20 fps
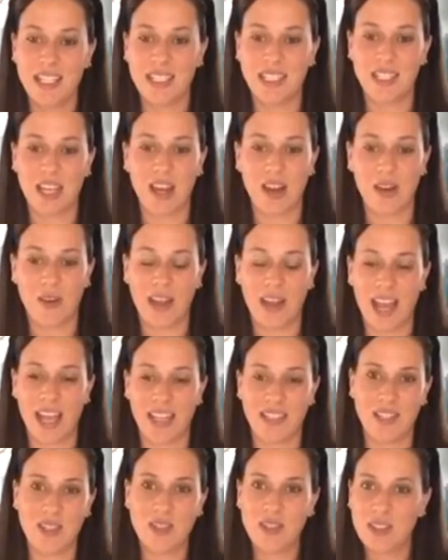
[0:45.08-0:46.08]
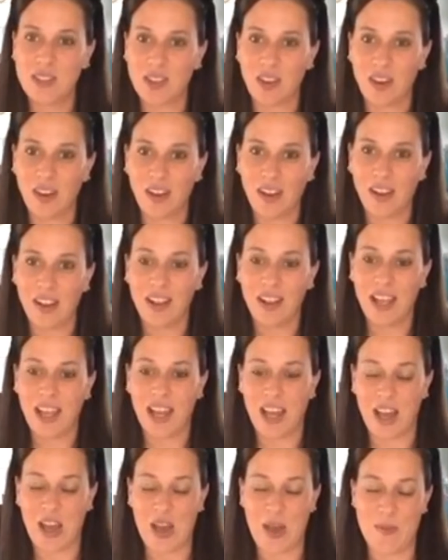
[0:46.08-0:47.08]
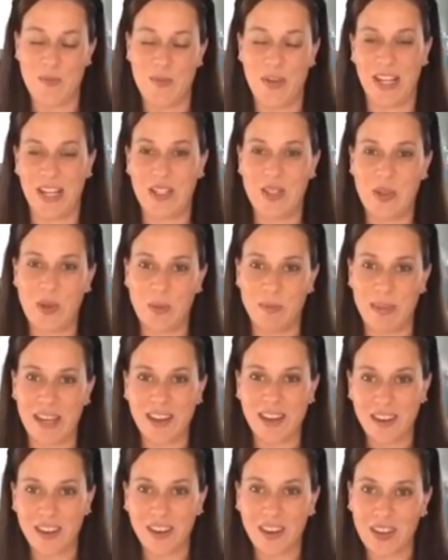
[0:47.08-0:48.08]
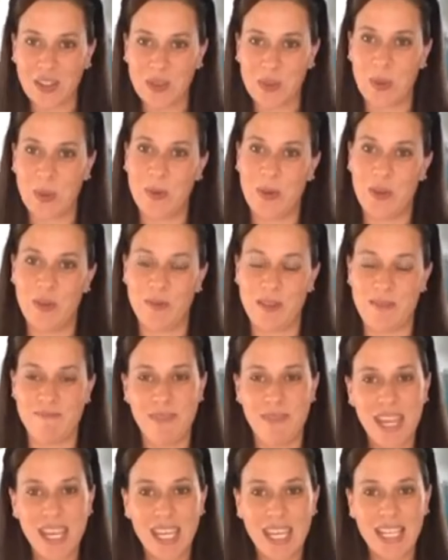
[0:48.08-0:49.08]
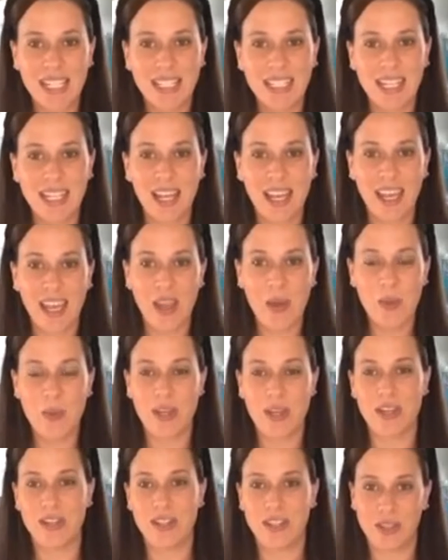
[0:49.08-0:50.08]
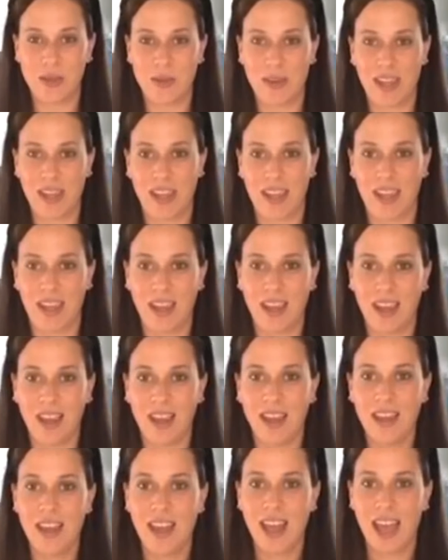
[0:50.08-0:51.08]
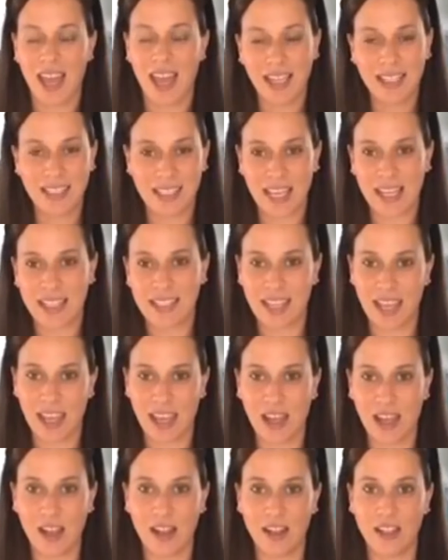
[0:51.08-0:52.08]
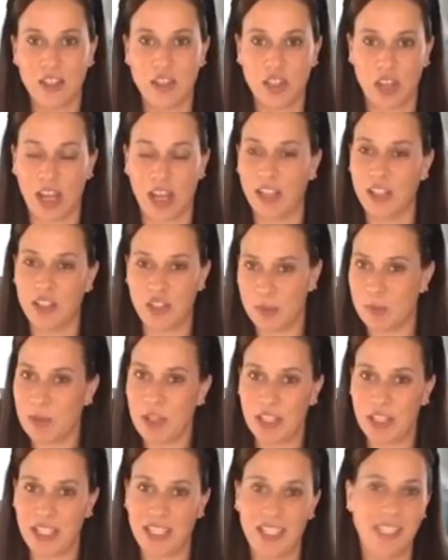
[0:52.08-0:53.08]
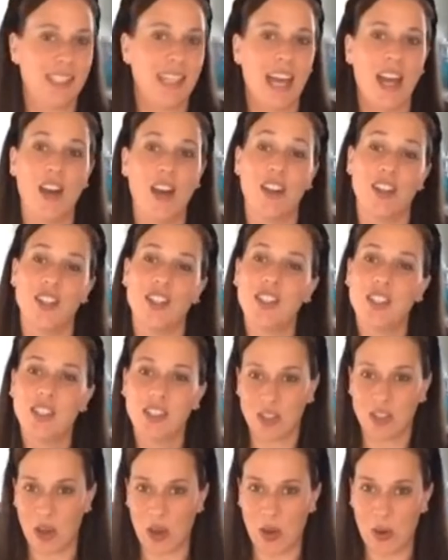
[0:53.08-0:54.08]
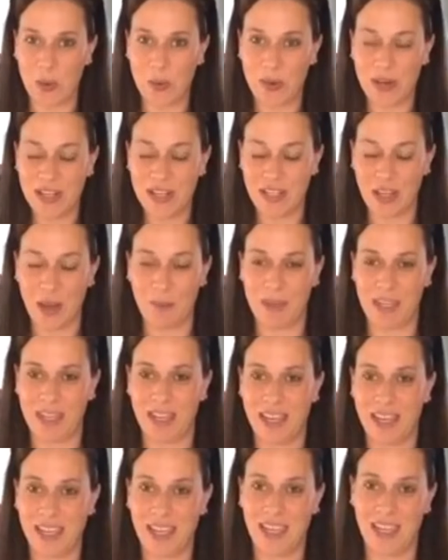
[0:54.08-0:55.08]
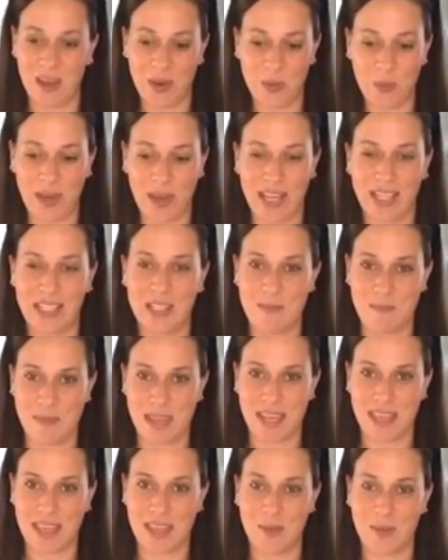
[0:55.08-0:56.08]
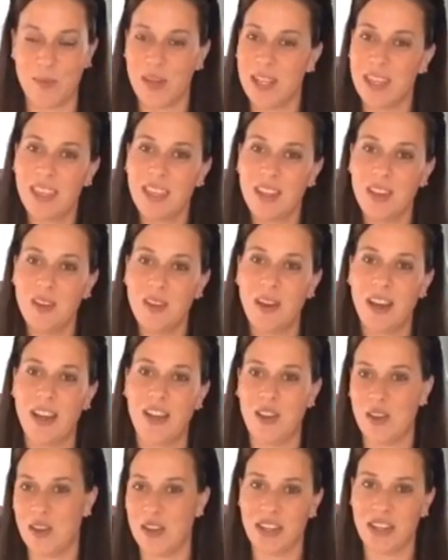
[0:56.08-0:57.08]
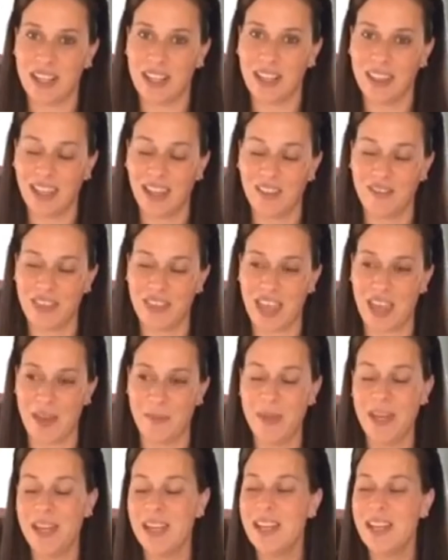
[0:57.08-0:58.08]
So as you saw when I told my girls what we would be making today, we are doing XXL chocolate chip cookies that are so yummy. I can't wait to make them with you. I know you're gonna love them.